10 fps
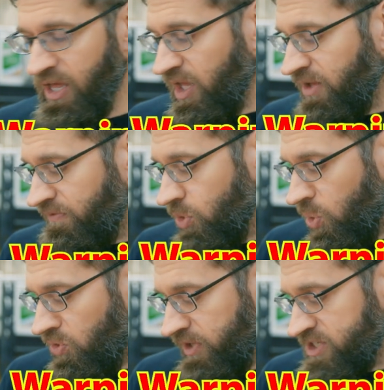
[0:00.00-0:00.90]
If you
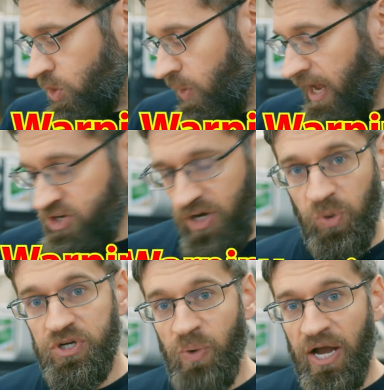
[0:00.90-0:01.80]
only scratch in
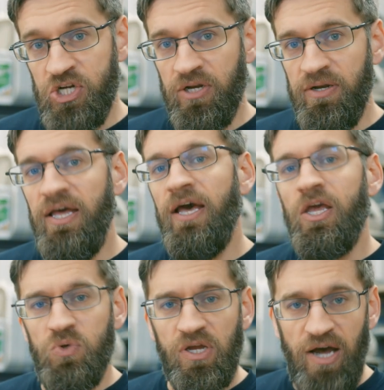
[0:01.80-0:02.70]
one direction,
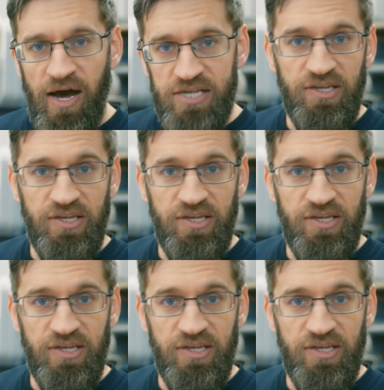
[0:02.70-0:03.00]
you can cause